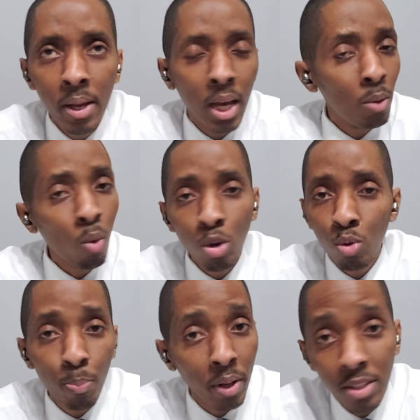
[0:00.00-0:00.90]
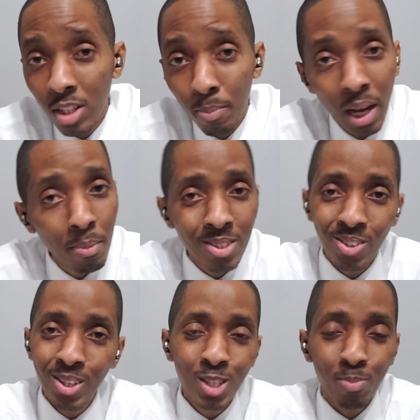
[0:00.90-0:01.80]
It won't replace your Bible
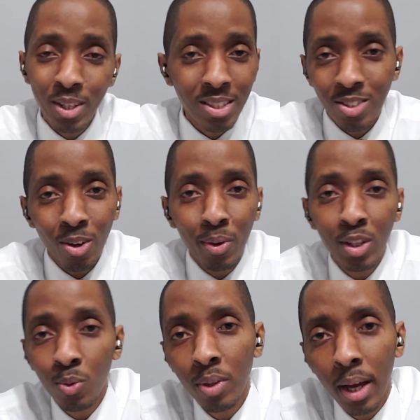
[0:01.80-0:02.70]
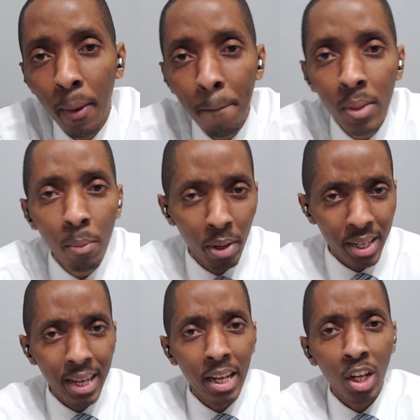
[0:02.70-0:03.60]
studies, please, it's not going to do that, but it
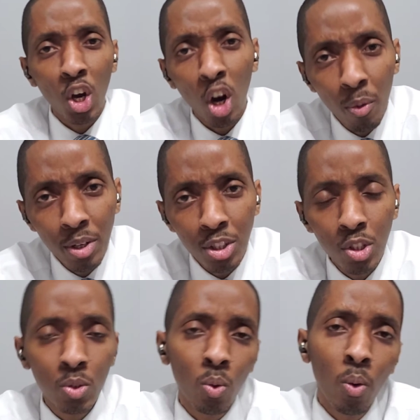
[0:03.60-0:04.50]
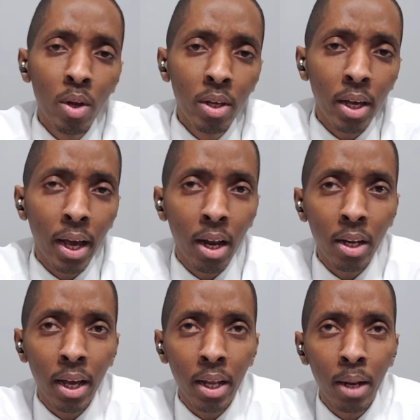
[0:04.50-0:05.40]
can encourage you and,
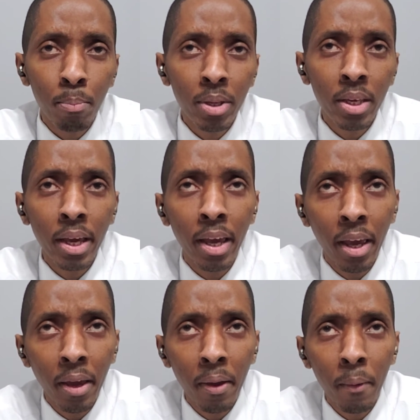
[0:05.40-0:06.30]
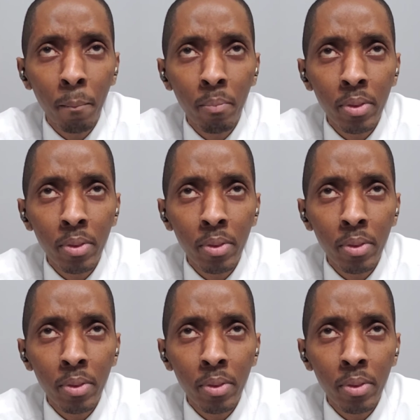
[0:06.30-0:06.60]
and, and be